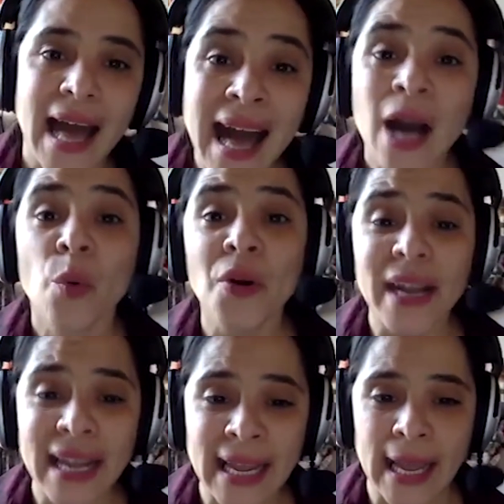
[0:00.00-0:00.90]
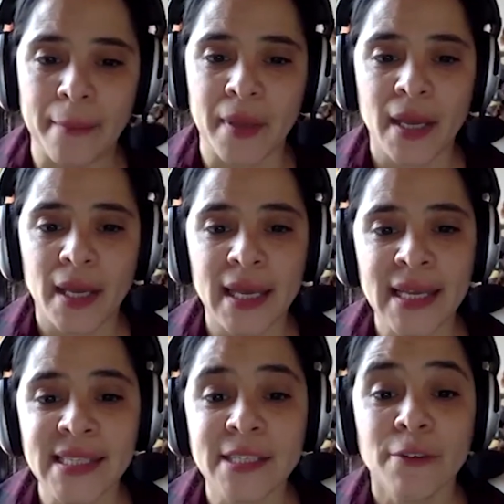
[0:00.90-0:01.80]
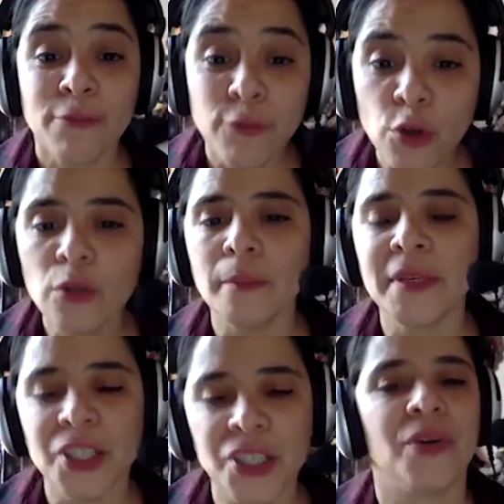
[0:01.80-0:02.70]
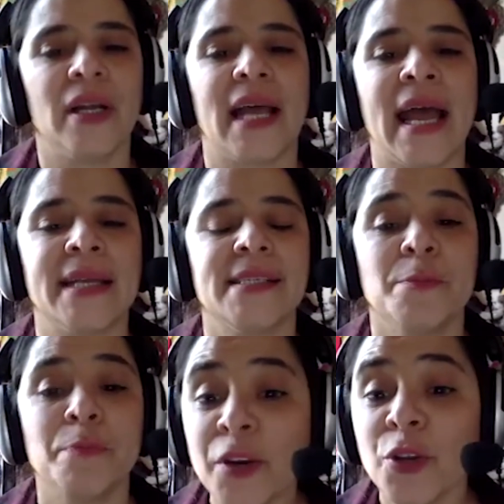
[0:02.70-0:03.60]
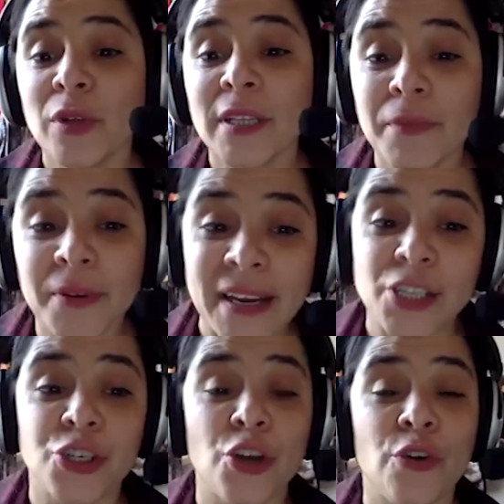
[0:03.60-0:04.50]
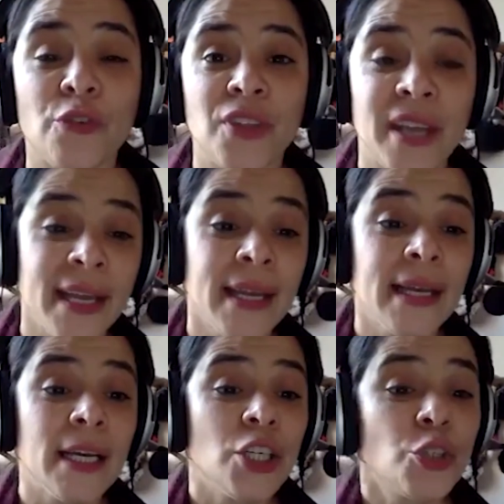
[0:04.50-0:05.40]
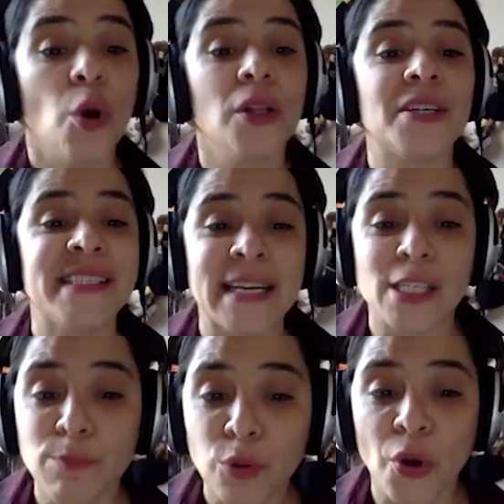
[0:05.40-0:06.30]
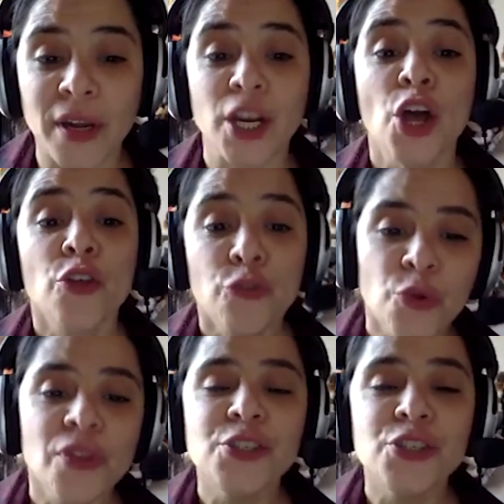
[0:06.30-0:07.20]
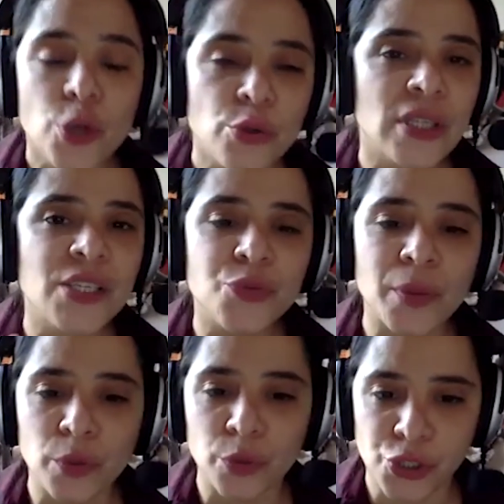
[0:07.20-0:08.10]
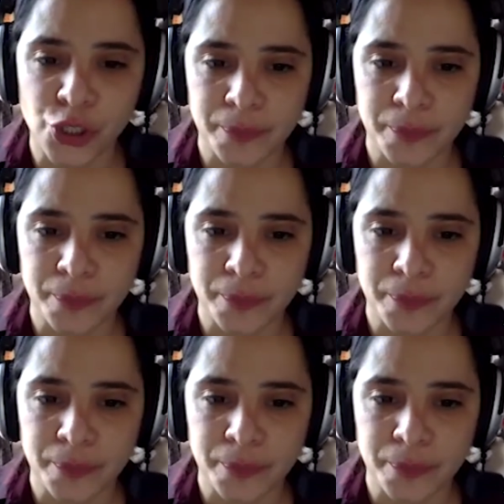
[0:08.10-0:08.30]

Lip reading: Our aim is the full material and spiritual liberation of the toilers and exploited through the socialist revolution.